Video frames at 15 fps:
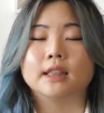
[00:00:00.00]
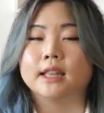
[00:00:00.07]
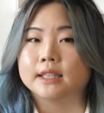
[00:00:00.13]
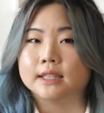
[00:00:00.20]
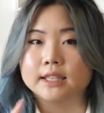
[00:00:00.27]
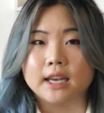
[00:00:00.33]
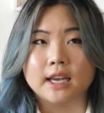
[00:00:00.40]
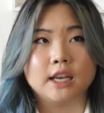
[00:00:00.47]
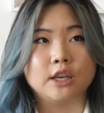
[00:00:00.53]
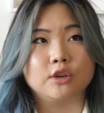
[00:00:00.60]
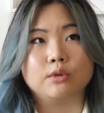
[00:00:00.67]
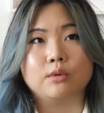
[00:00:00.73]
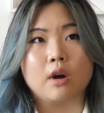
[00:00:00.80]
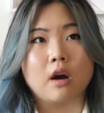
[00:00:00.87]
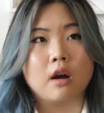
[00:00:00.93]
let's say
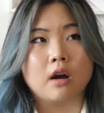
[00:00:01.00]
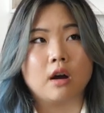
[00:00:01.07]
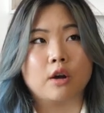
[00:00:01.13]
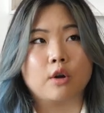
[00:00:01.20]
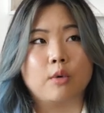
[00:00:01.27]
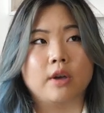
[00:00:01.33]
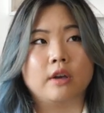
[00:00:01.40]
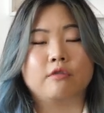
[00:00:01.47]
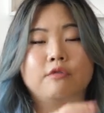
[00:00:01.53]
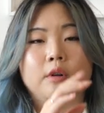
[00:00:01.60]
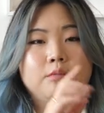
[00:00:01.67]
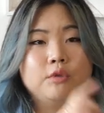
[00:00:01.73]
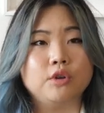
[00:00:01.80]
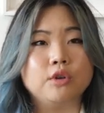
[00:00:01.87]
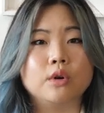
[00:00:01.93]
you are going
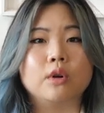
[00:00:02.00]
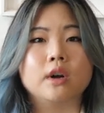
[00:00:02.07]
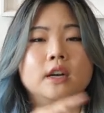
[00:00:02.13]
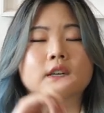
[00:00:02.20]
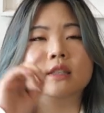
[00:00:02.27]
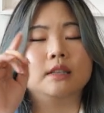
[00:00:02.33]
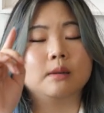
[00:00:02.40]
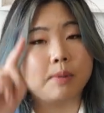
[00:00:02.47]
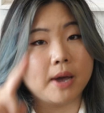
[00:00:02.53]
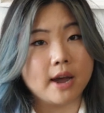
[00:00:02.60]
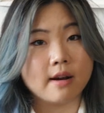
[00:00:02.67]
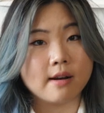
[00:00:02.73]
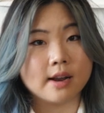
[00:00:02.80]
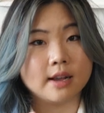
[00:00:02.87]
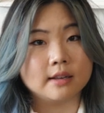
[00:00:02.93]
from New York to
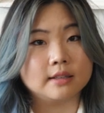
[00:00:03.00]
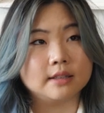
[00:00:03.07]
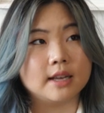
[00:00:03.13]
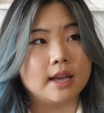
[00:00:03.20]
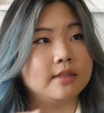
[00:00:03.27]
Paris,